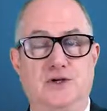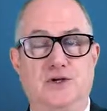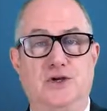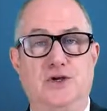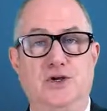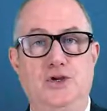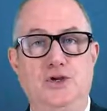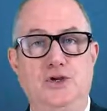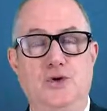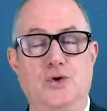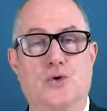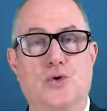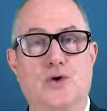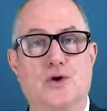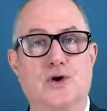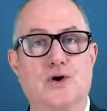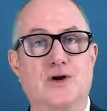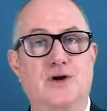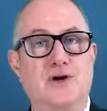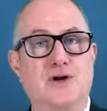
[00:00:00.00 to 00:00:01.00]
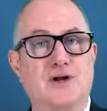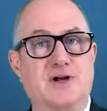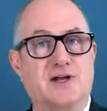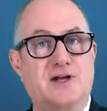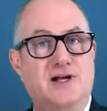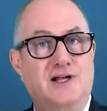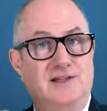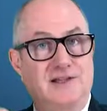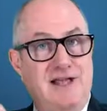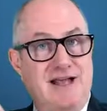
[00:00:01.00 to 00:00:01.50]
your
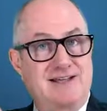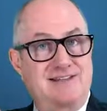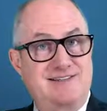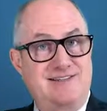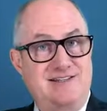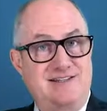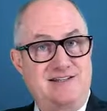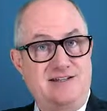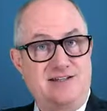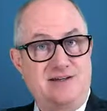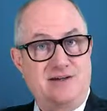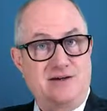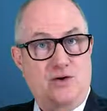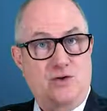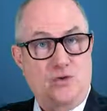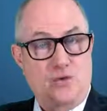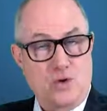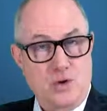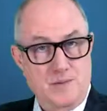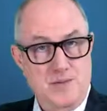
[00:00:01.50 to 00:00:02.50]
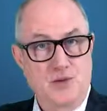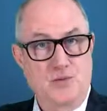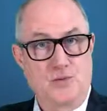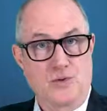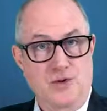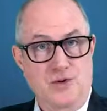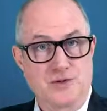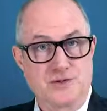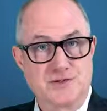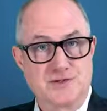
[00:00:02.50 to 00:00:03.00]
collected orbit
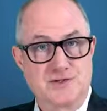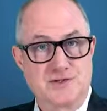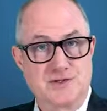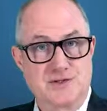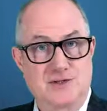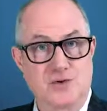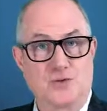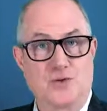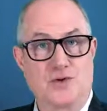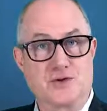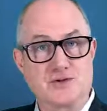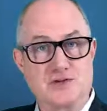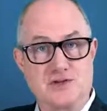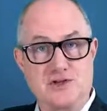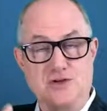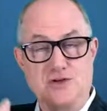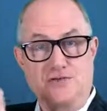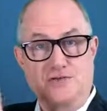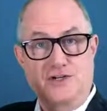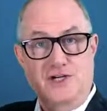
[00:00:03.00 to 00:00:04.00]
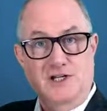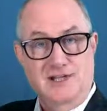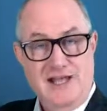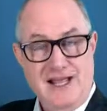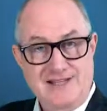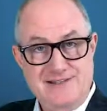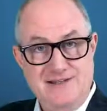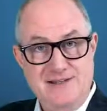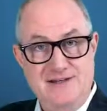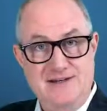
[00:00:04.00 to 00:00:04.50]
words, the words that you've
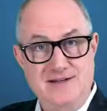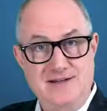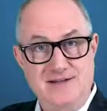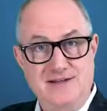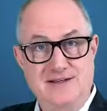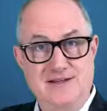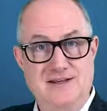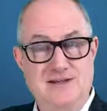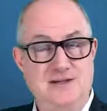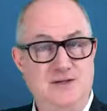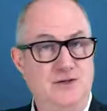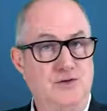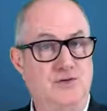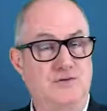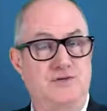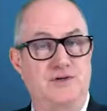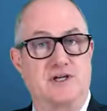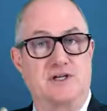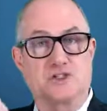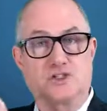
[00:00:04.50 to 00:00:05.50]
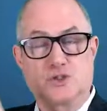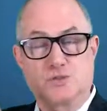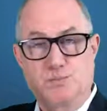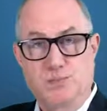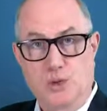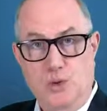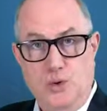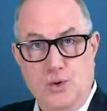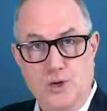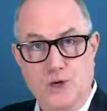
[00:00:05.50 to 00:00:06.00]
collected, you've
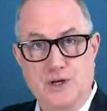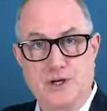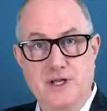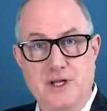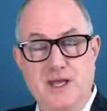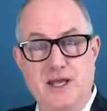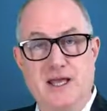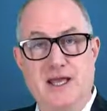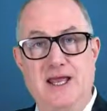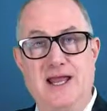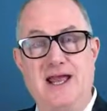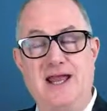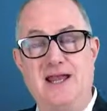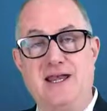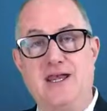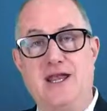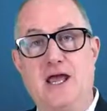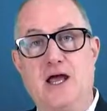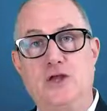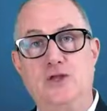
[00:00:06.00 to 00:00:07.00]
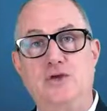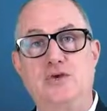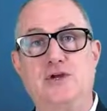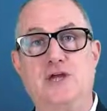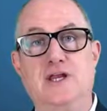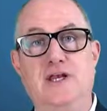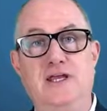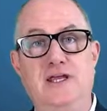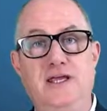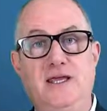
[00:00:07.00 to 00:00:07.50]
explored, and now you
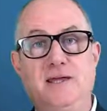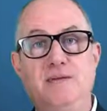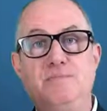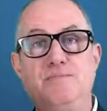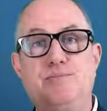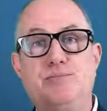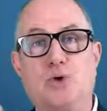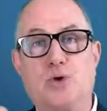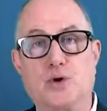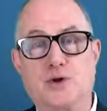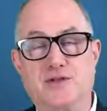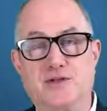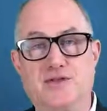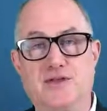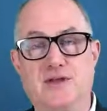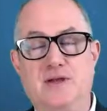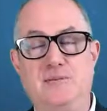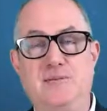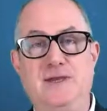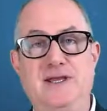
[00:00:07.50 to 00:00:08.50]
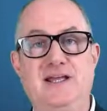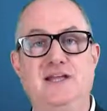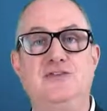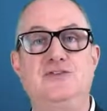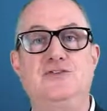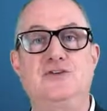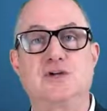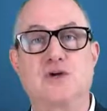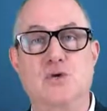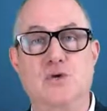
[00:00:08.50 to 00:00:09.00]
can import them
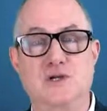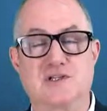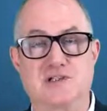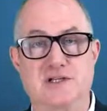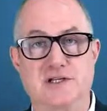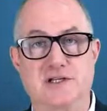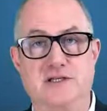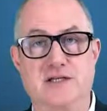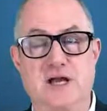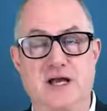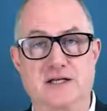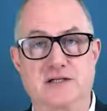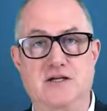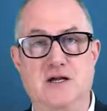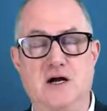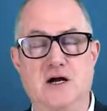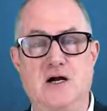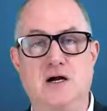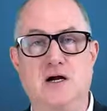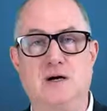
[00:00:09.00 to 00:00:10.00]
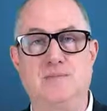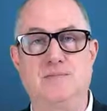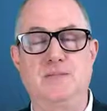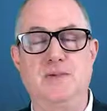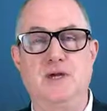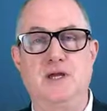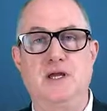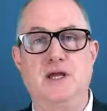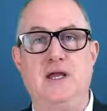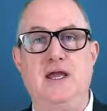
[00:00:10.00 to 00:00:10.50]
into Quizlet.com
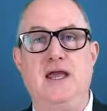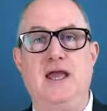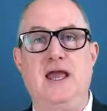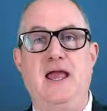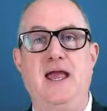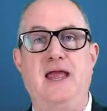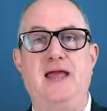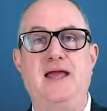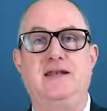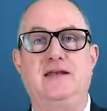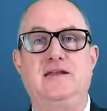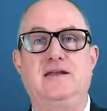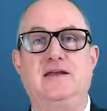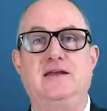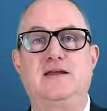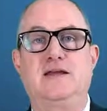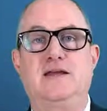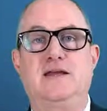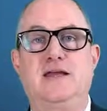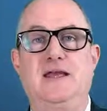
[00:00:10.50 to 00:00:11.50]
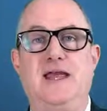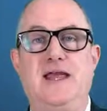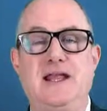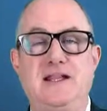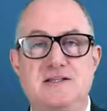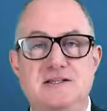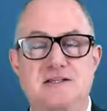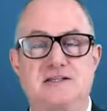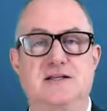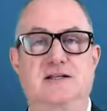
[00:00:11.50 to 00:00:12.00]
and
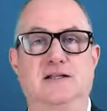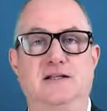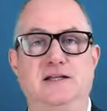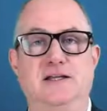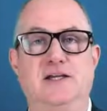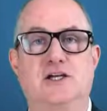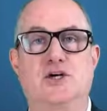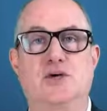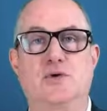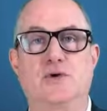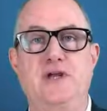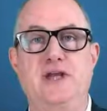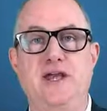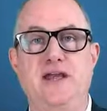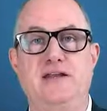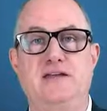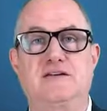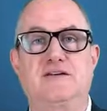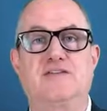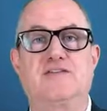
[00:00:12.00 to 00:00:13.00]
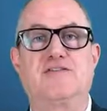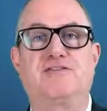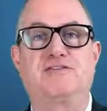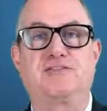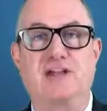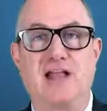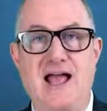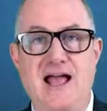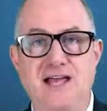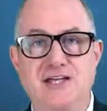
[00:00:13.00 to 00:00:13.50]
instantly create
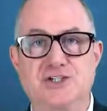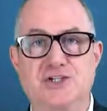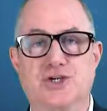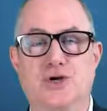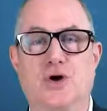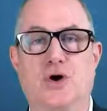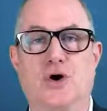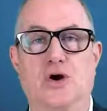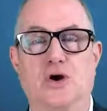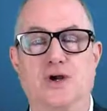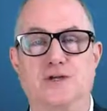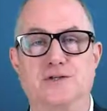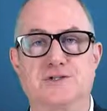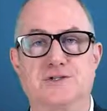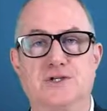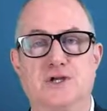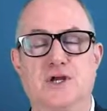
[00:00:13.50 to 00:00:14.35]
flashcards